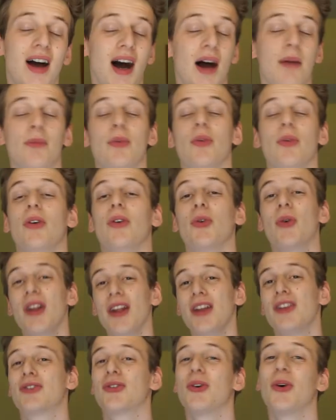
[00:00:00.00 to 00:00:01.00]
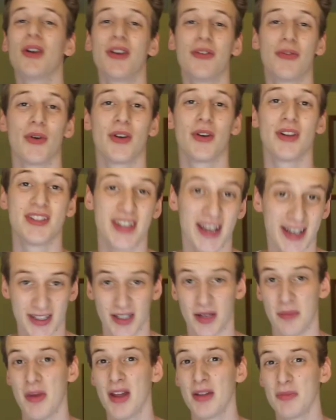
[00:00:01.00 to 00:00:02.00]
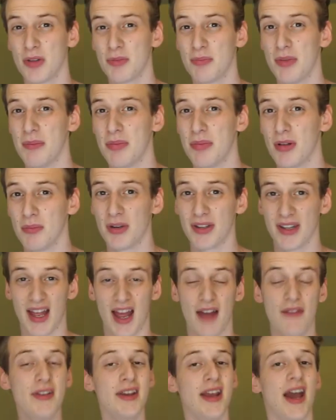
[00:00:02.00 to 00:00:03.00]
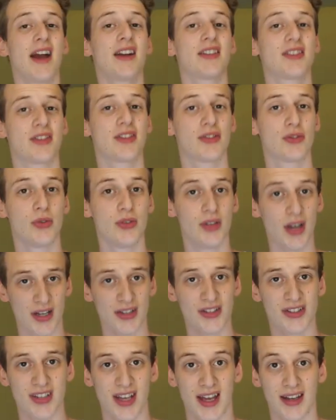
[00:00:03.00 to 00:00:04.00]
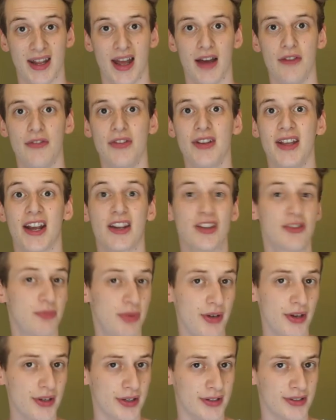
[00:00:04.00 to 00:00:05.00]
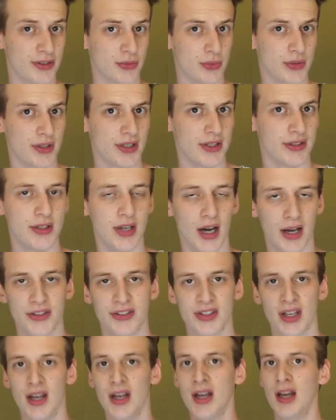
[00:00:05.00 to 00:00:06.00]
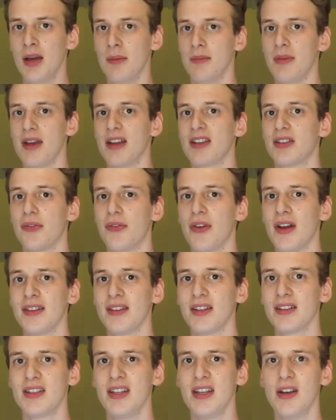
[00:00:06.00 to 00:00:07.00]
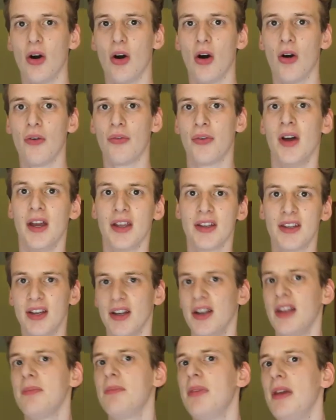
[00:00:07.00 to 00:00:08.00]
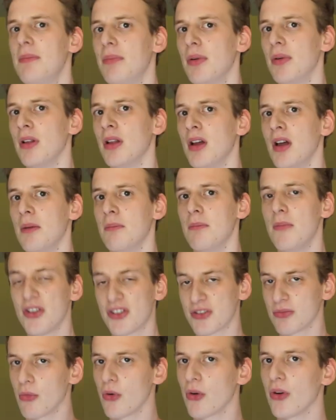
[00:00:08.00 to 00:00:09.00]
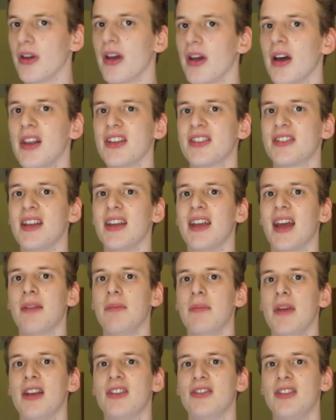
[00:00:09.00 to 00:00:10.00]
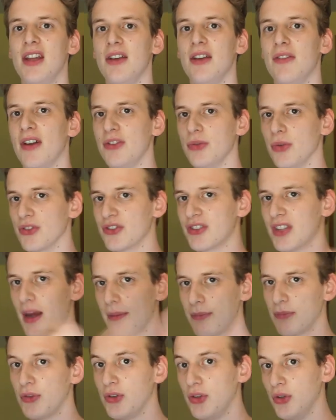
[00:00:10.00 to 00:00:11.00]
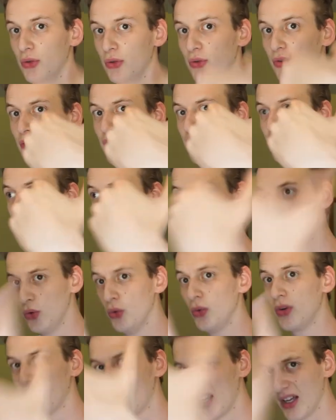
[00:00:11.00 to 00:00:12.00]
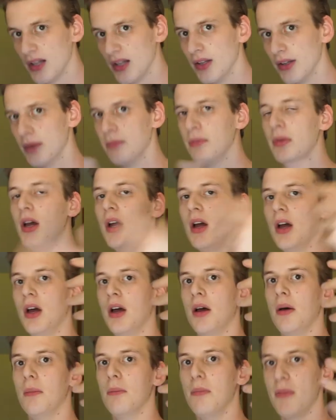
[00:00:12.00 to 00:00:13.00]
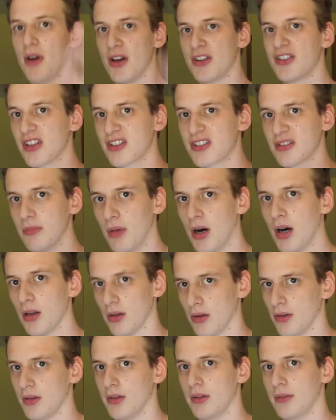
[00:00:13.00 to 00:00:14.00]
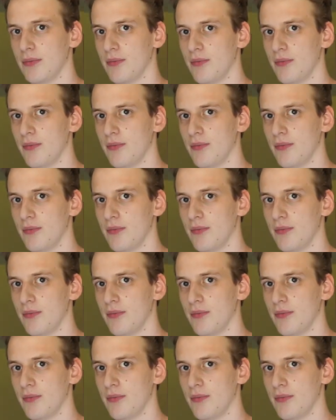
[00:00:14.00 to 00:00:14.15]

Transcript: I'm really sorry for the Second Amendment people, but having access to guns and having experience with these guns makes the fantasy of killing people much more realistic and makes the eventual step to do kill them much smaller.